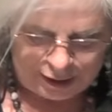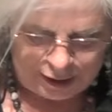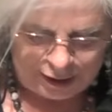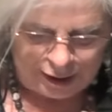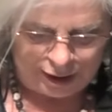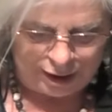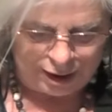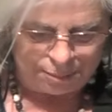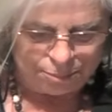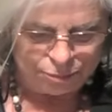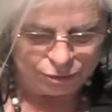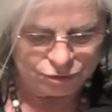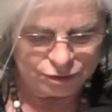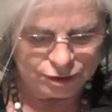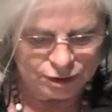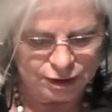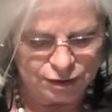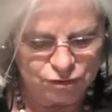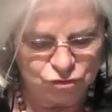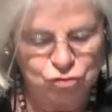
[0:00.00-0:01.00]
uh,
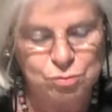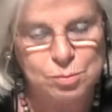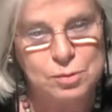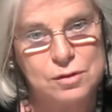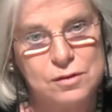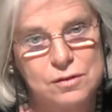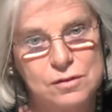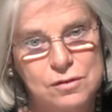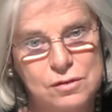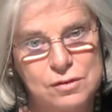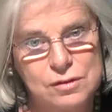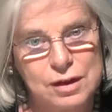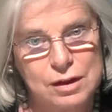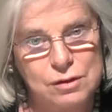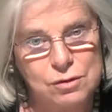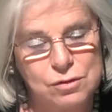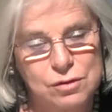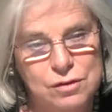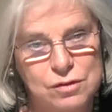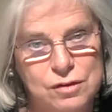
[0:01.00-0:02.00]
putting instruments
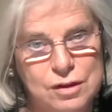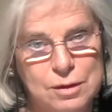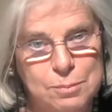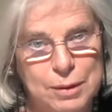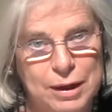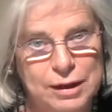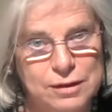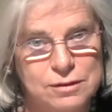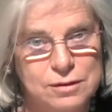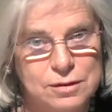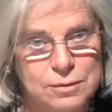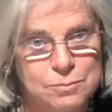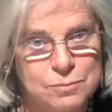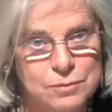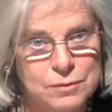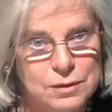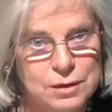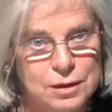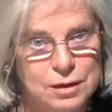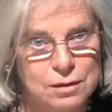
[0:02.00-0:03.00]
down on the seabed
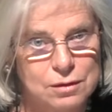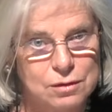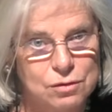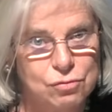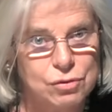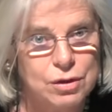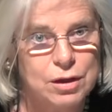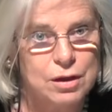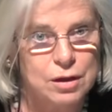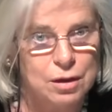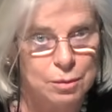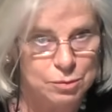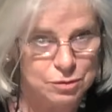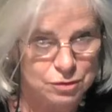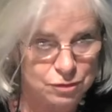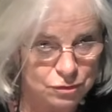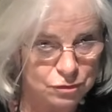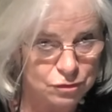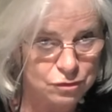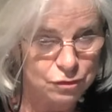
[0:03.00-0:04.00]
in three
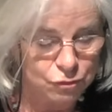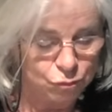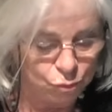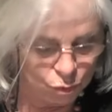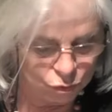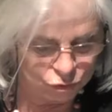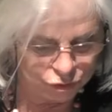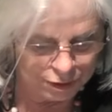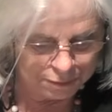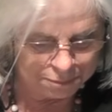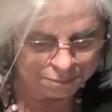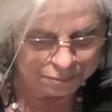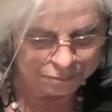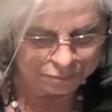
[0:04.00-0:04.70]
kilometers of water